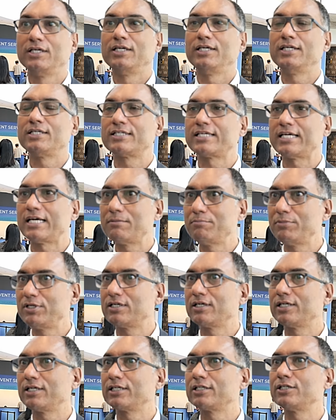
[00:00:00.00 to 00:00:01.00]
It can be
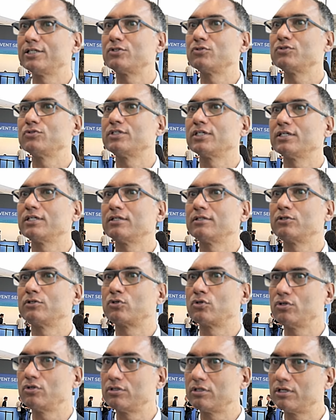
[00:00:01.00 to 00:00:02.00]
connected to the
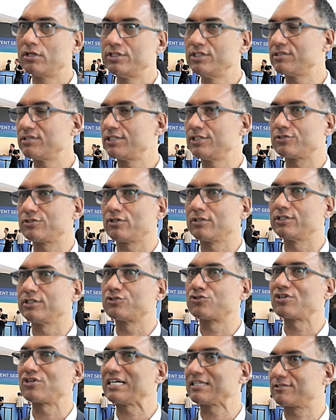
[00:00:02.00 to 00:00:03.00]
road logistics or
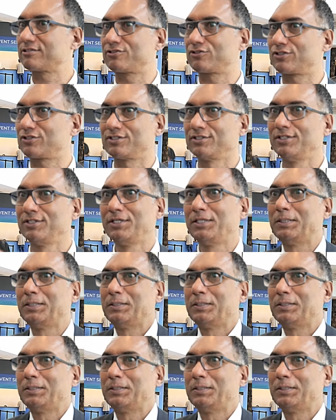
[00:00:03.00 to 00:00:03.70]
the trucks